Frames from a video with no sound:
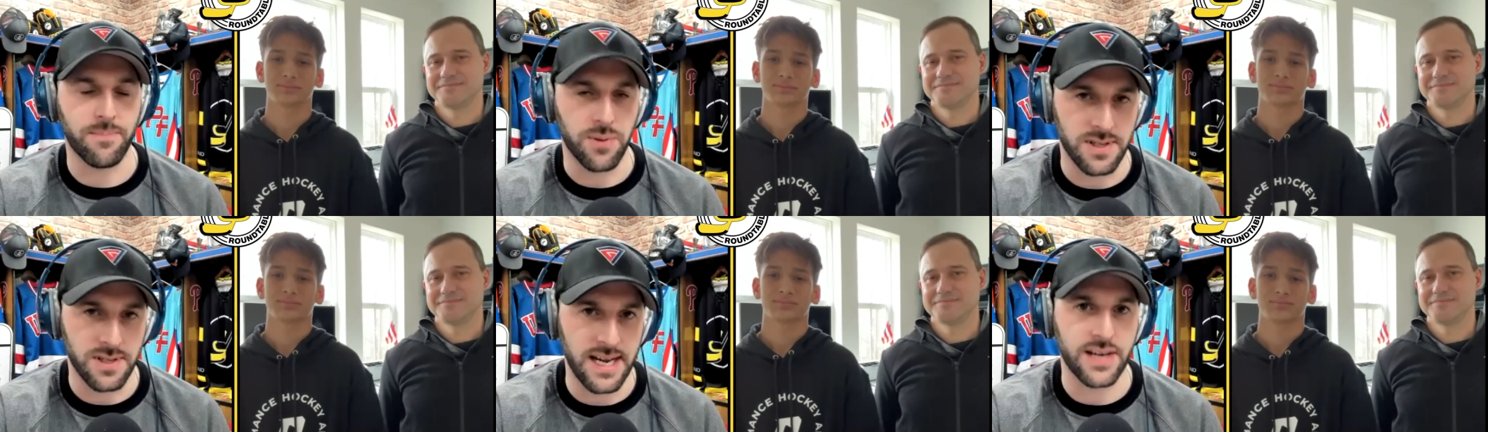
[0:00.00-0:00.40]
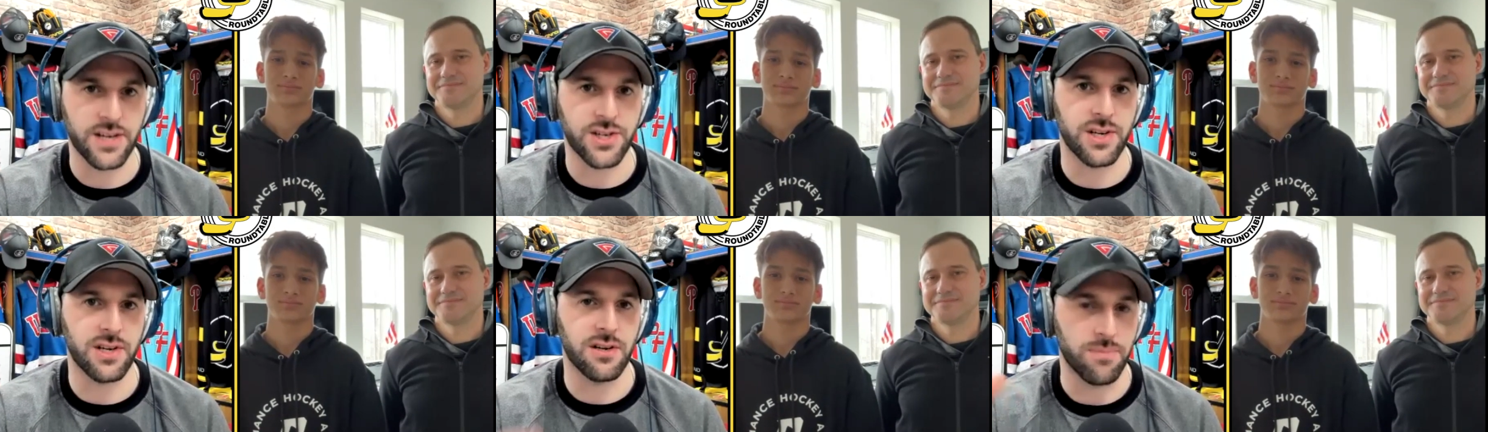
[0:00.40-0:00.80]

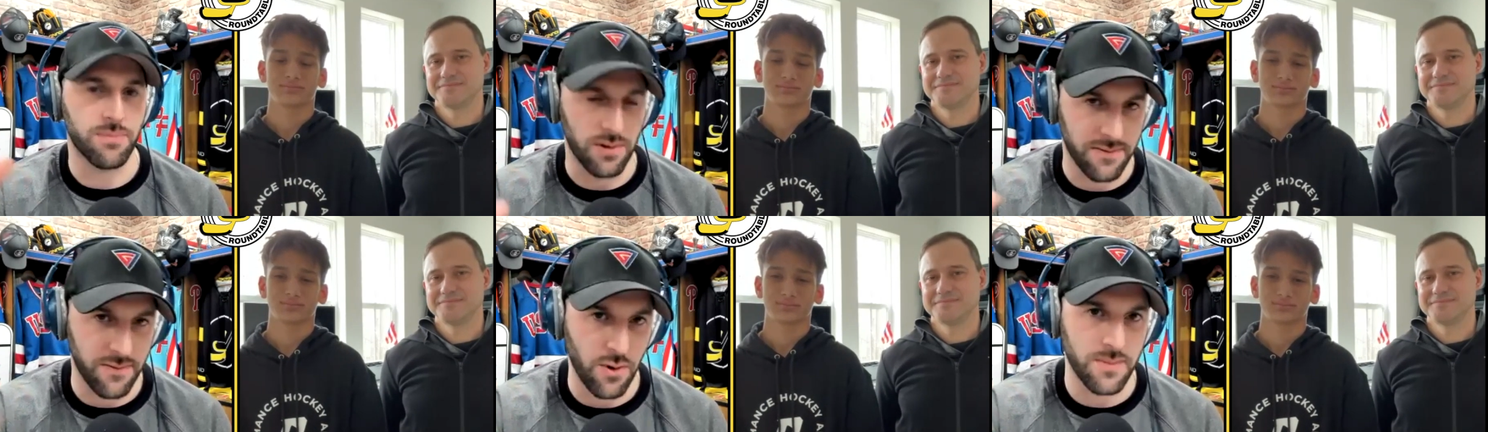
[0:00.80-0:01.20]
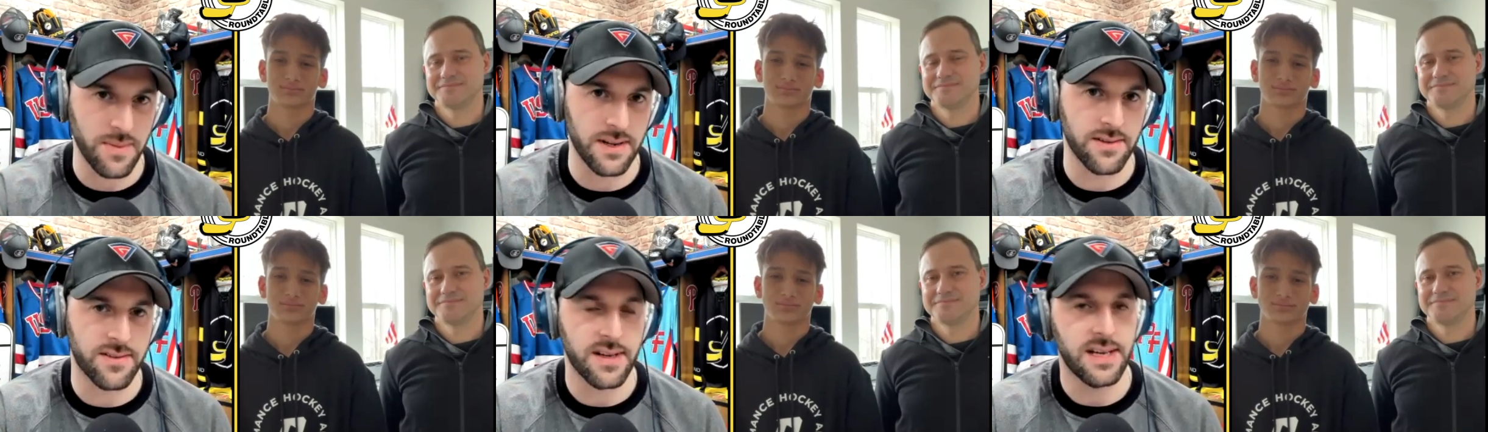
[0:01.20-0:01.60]
Speaker 1: Protection,
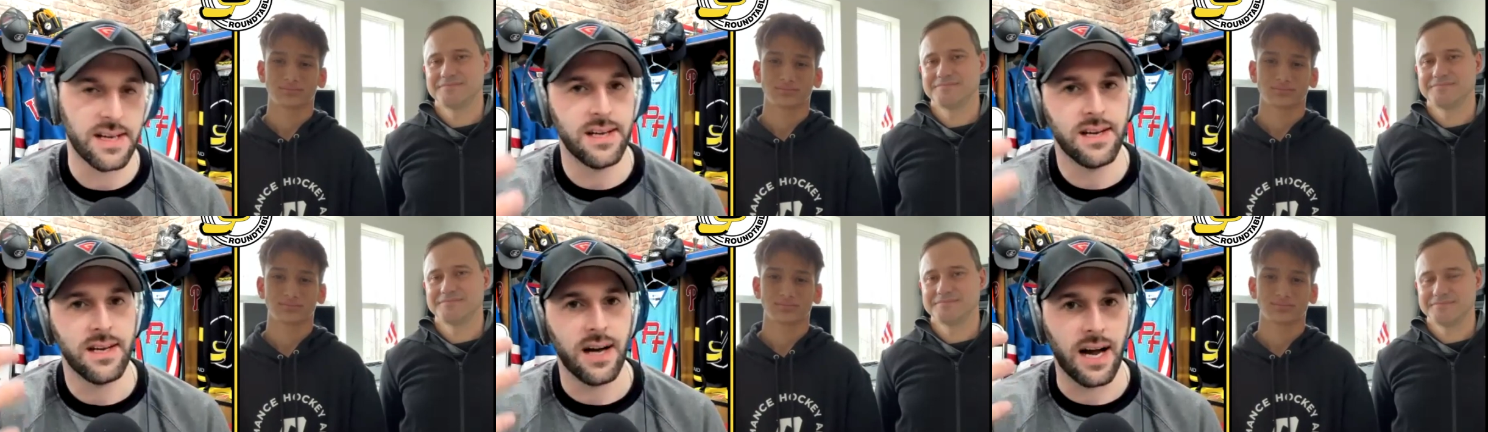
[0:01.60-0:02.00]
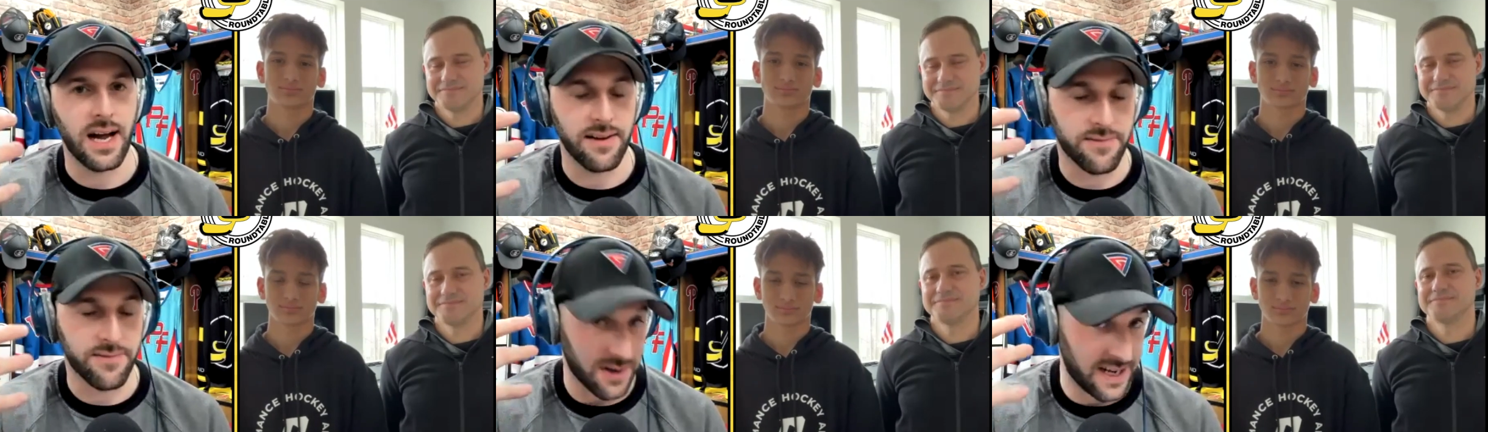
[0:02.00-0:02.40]
performance uh,
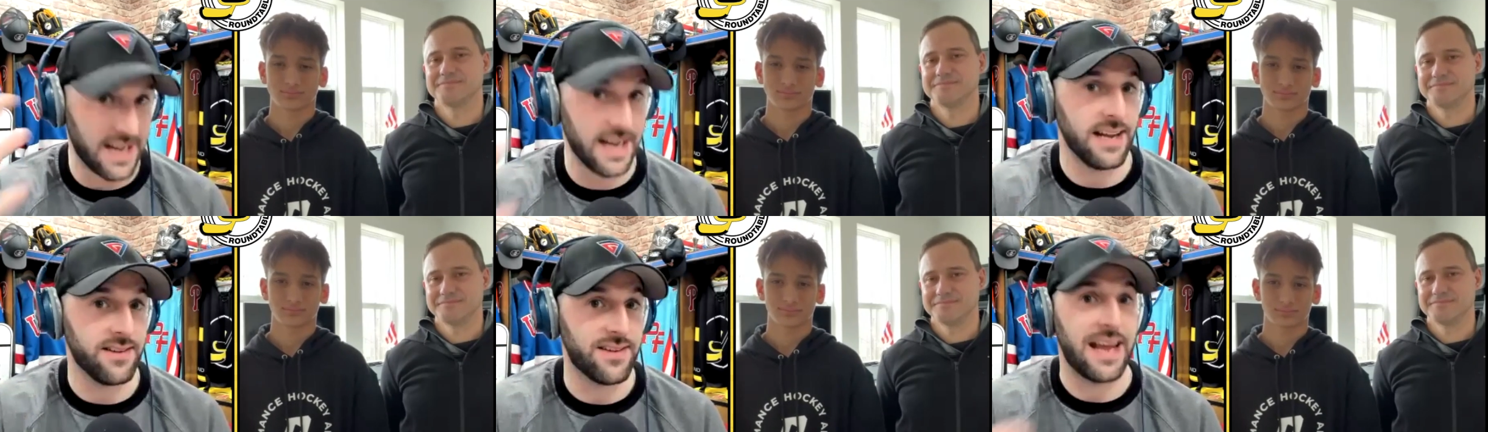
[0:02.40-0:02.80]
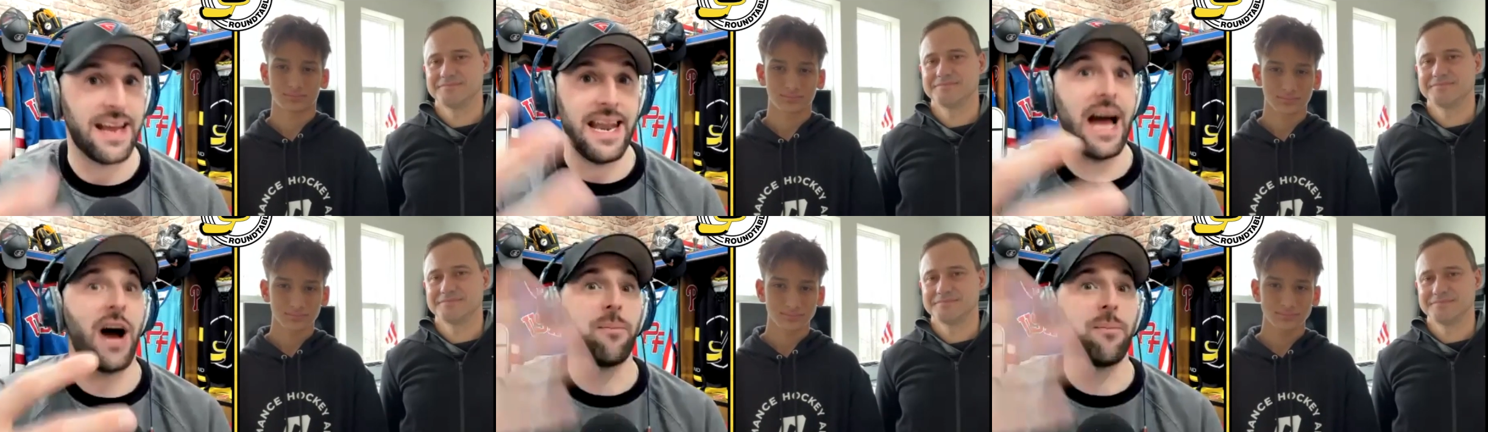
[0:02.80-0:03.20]
for kids, and
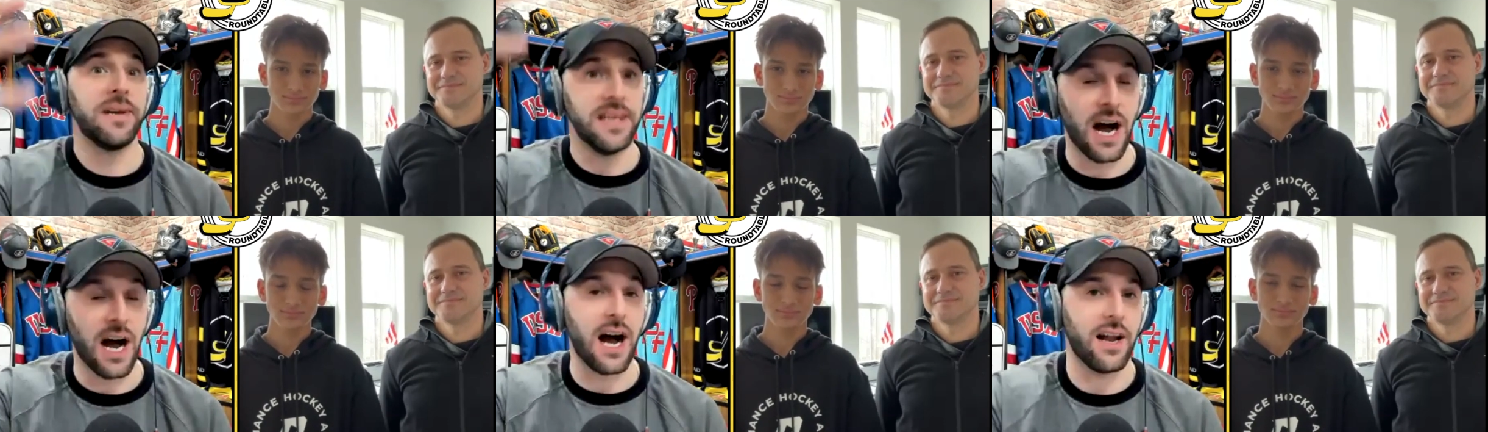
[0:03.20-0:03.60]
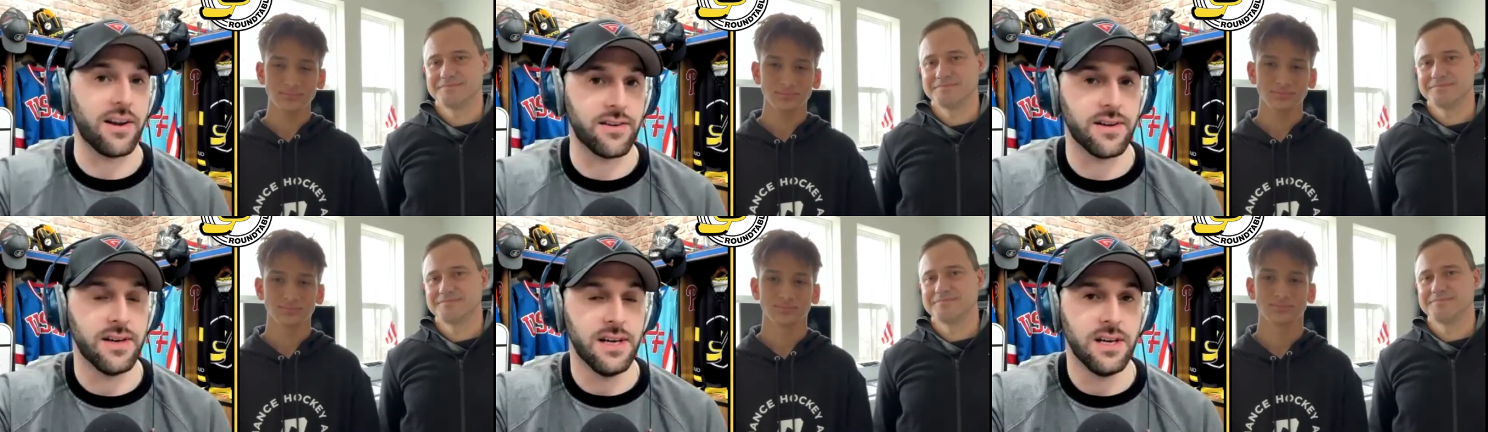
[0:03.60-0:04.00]
now
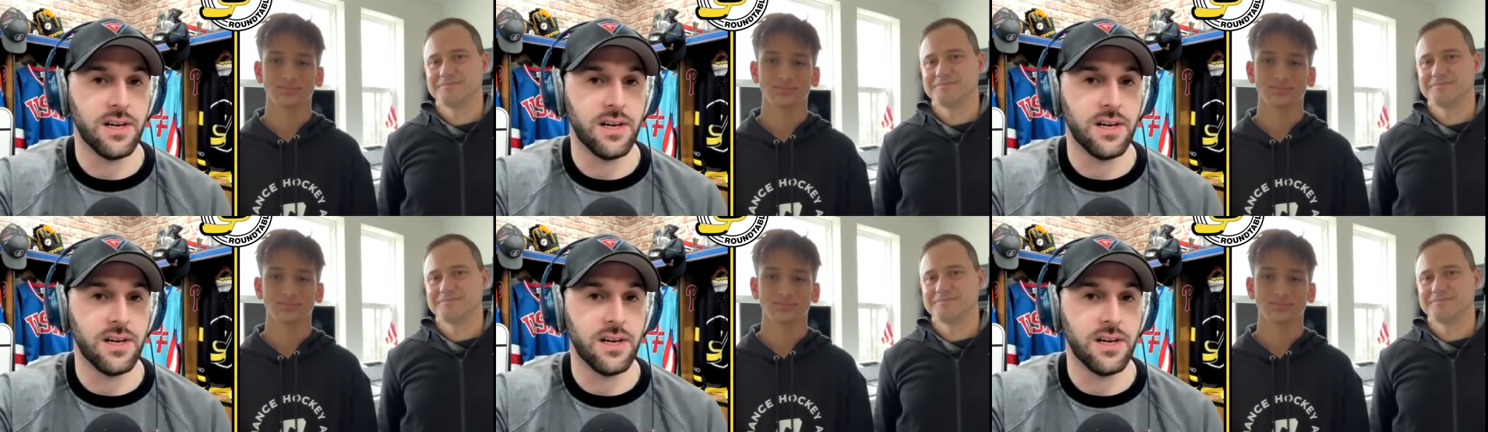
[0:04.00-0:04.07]
beyond